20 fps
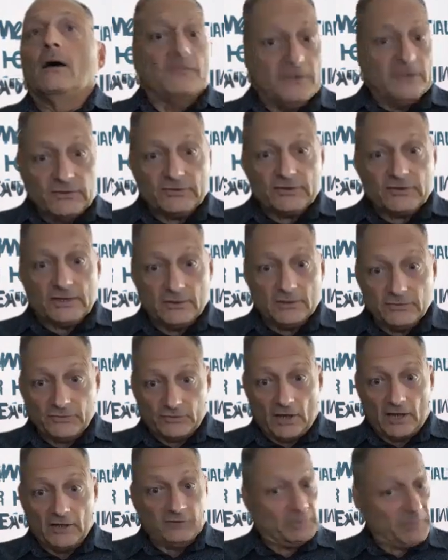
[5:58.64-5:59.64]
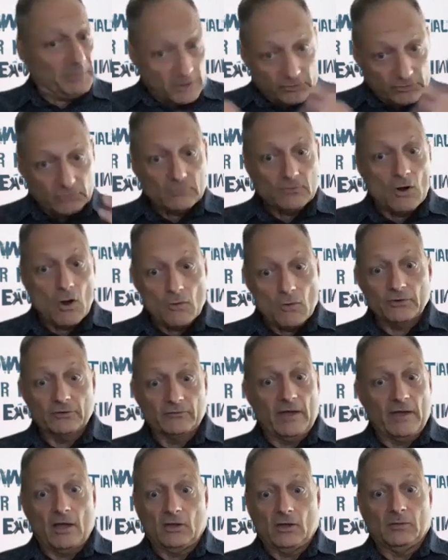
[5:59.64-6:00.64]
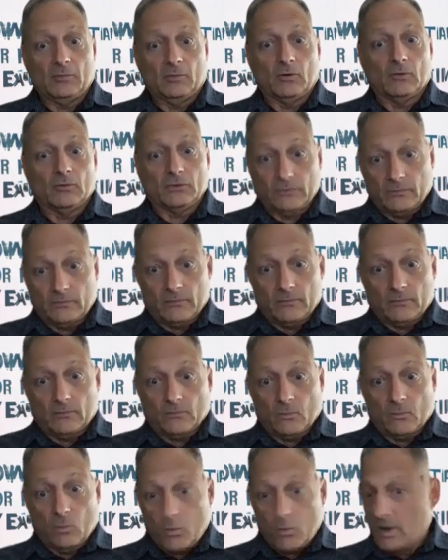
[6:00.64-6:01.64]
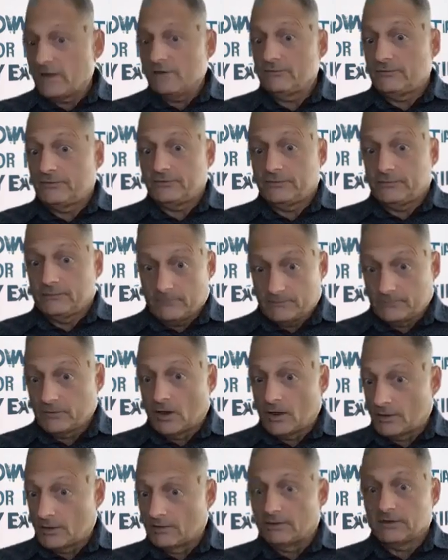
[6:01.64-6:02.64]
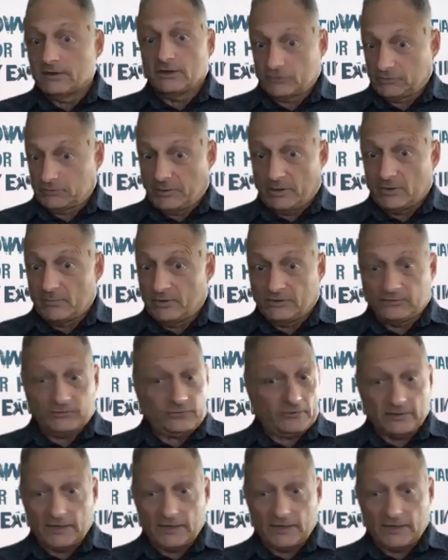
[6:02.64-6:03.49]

these insights, because you know they're valuable. We've done the experiments